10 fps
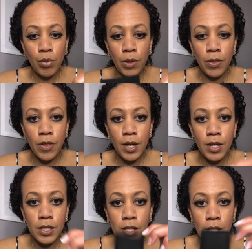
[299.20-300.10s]
put
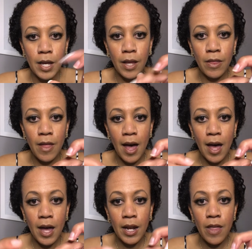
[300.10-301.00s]
this like
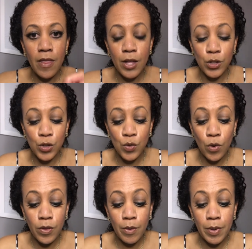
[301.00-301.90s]
that and then
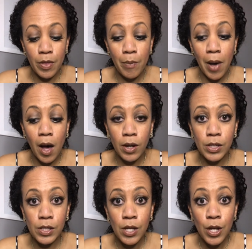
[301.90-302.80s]
store them in the
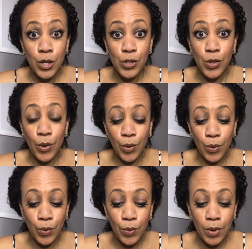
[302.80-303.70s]
box.
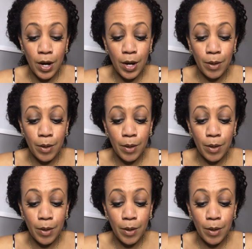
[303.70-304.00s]
So